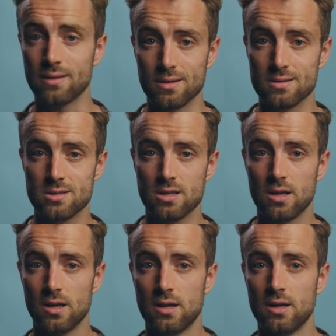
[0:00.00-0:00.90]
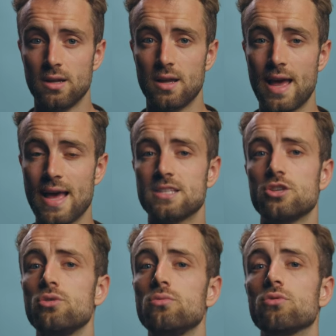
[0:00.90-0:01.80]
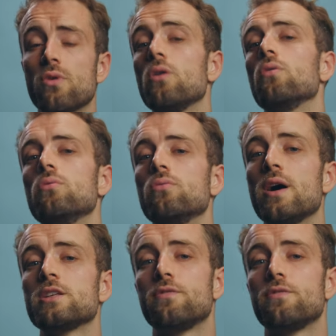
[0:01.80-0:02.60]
things. As you grow as a